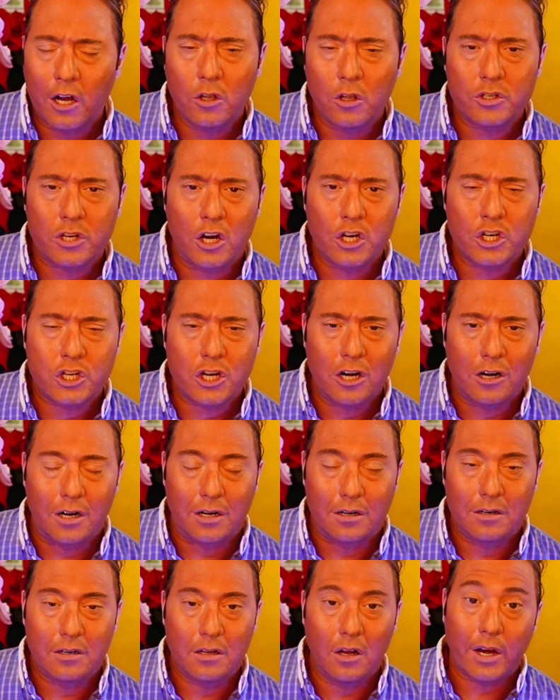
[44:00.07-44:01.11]
We're going to lose our
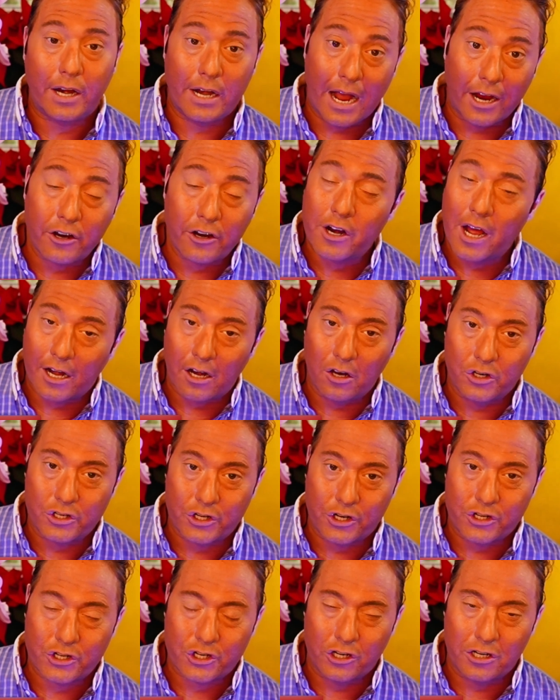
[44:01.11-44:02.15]
shirt. Okay, now you're not
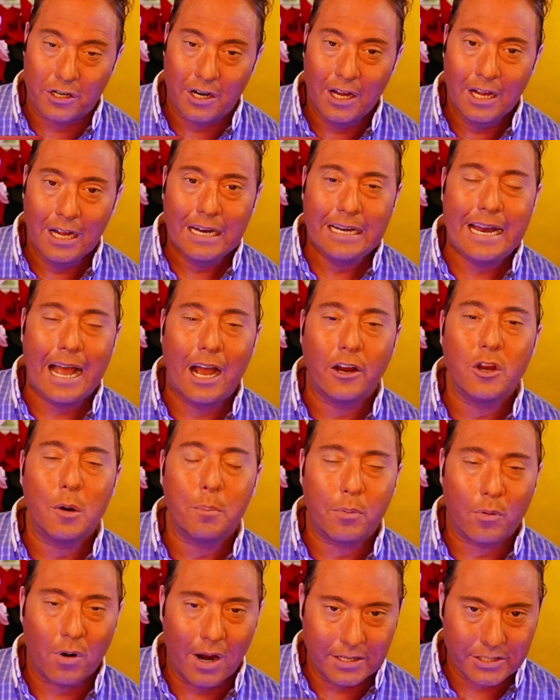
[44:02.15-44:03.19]
losing your shirt. Now
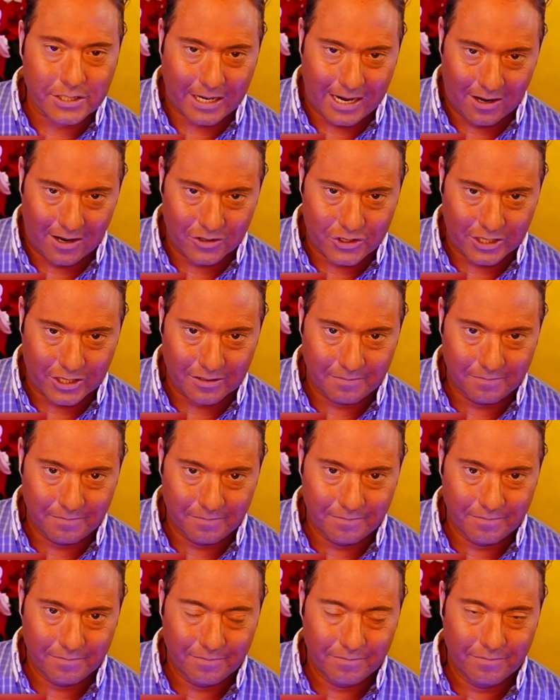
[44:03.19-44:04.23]
you're price gouging.
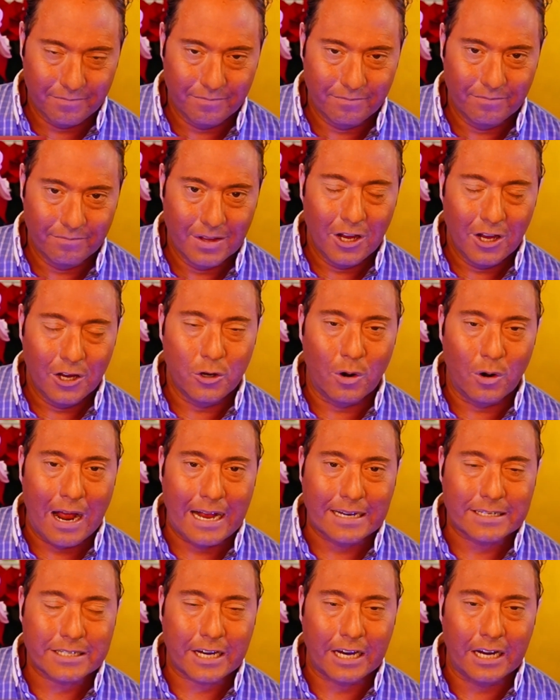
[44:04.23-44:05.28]
You're
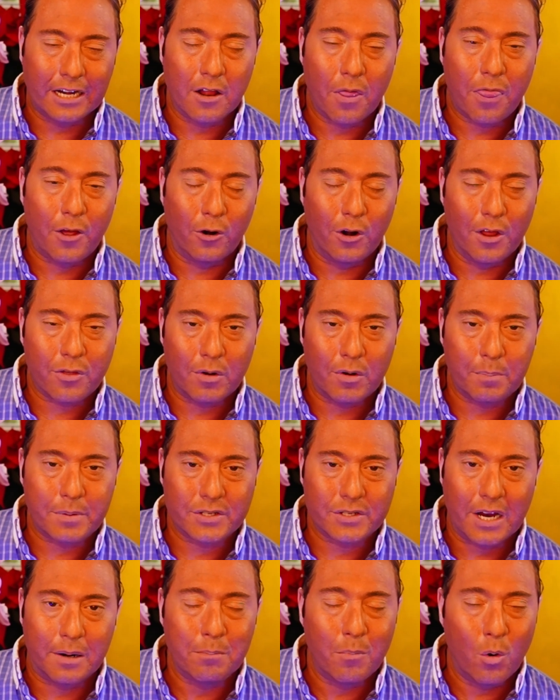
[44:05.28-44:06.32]
asking
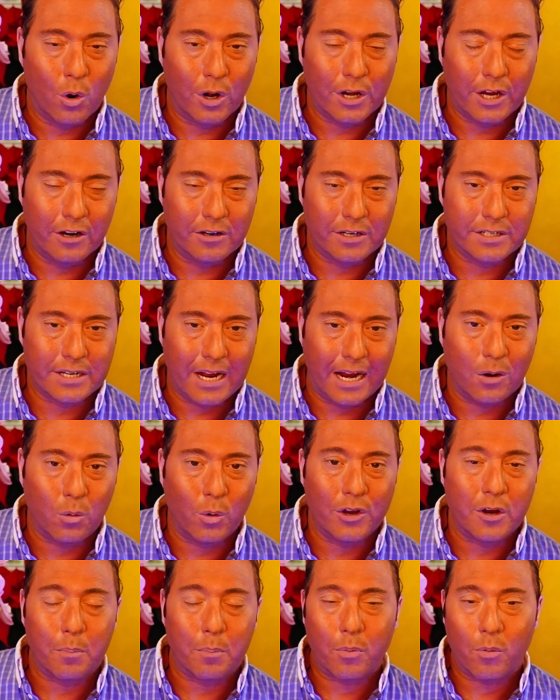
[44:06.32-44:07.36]
33% more year to date
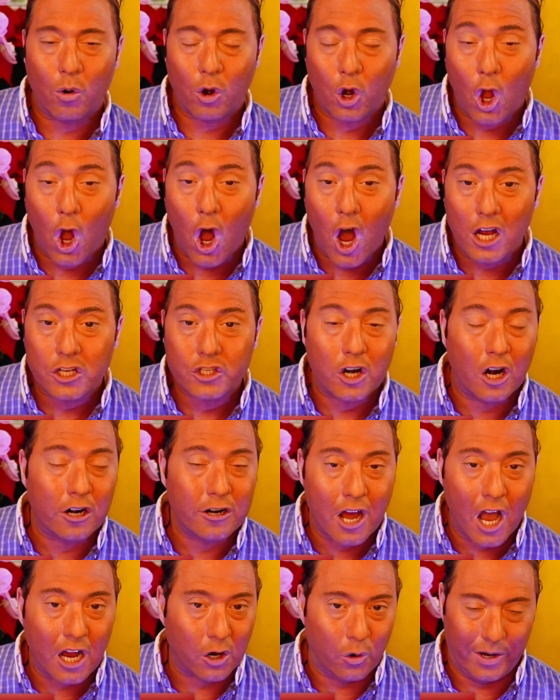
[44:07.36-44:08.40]
when your costs
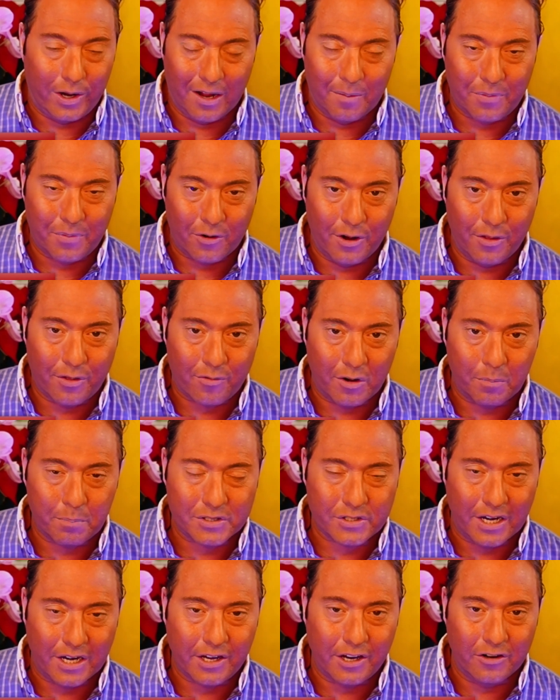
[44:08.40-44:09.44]
are not going up
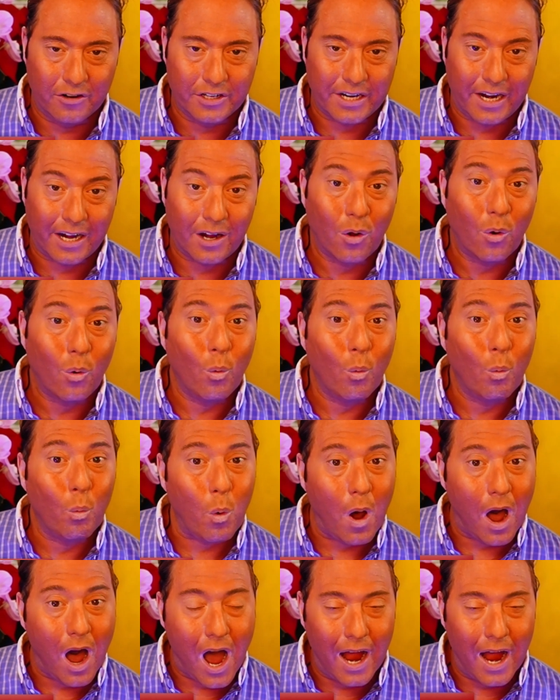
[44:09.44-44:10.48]
33% year to date.
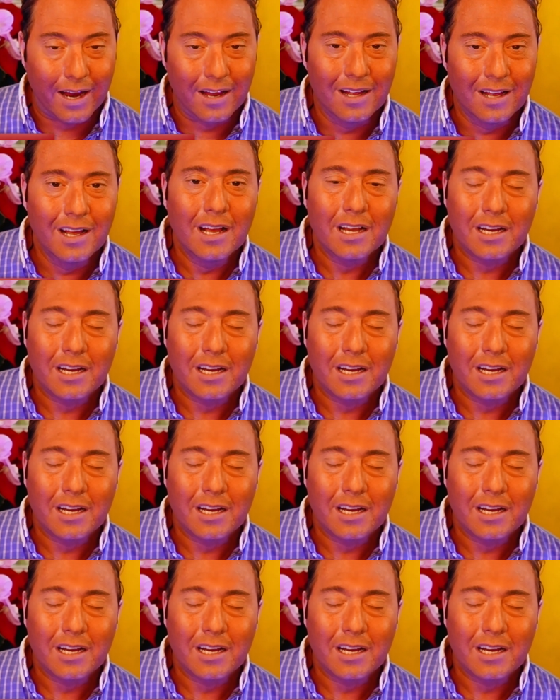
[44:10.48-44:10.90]
Why?